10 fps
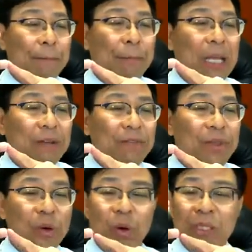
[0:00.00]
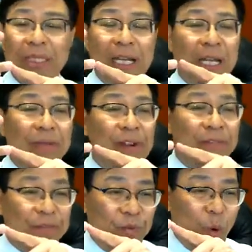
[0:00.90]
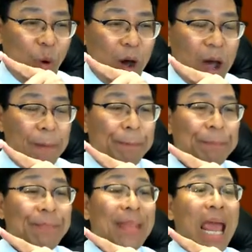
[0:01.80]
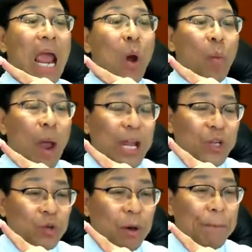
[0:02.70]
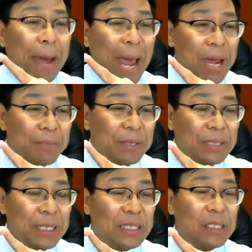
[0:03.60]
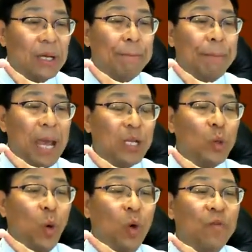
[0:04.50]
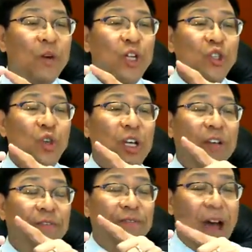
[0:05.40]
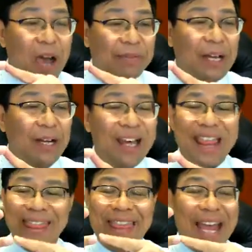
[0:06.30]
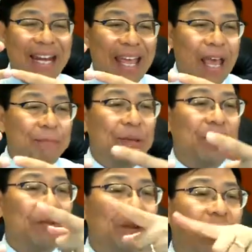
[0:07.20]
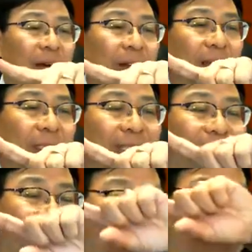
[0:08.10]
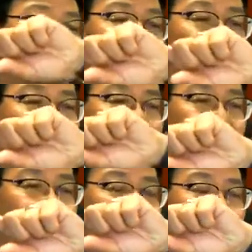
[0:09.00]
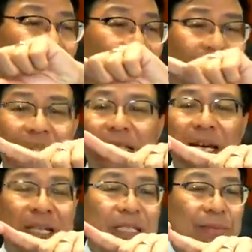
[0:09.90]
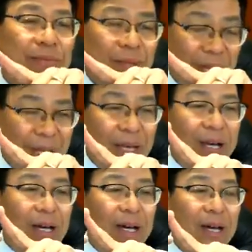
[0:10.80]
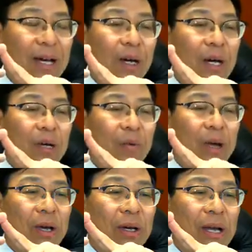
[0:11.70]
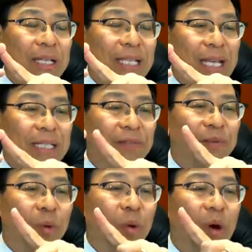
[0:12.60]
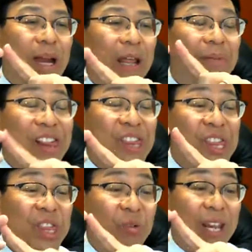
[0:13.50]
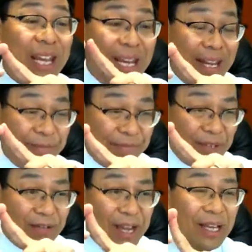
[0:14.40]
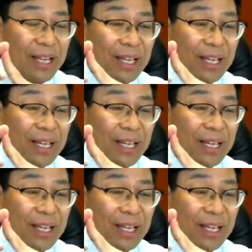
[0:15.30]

even though skill level 4, when your payment is made over $25, then can be recognized as skilled, right? It's like some recognized as for level 3, right?